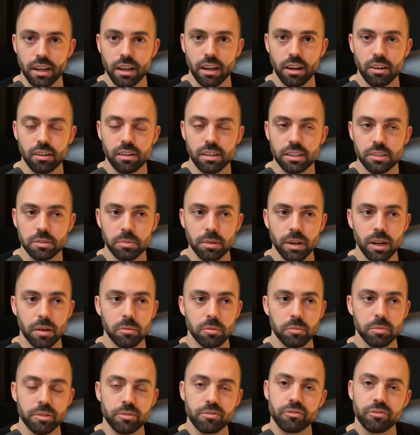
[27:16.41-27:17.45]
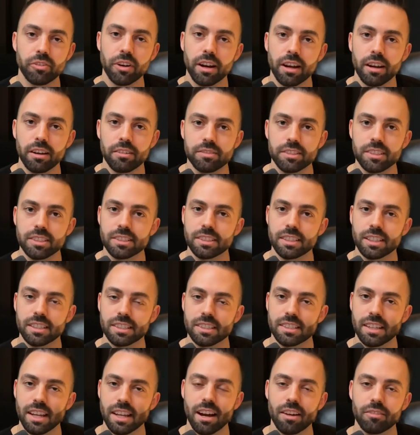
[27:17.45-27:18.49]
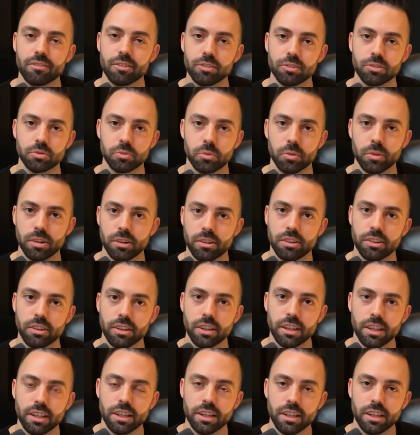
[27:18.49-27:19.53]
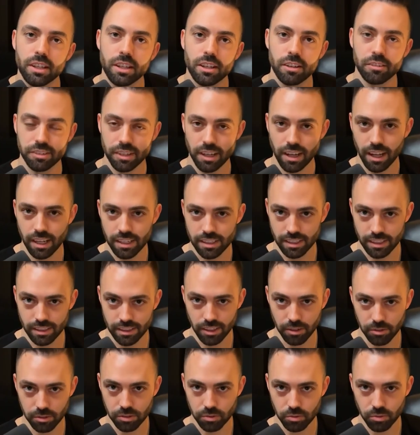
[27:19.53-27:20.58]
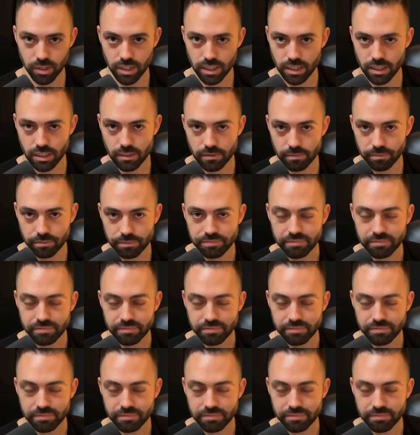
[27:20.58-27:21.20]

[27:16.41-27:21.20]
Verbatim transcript: count, it's probably five to six novels worth of content that was written,